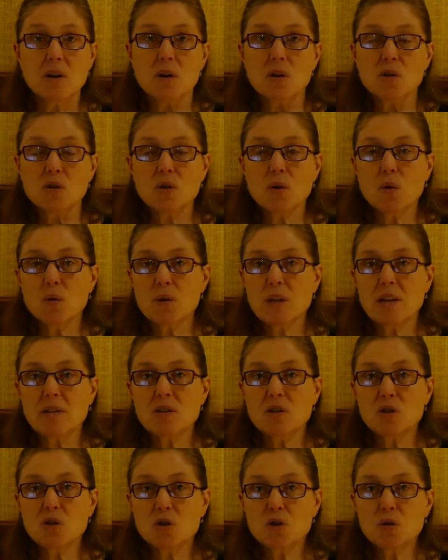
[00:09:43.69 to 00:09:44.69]
so that
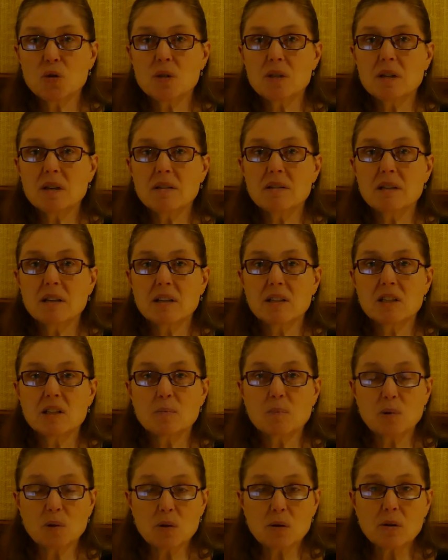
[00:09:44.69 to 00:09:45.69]
the student is
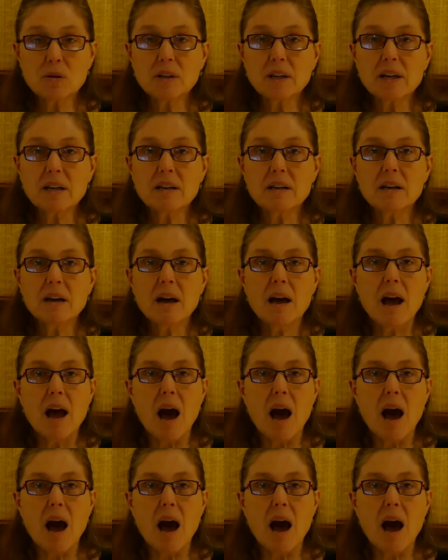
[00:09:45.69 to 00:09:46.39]
exploring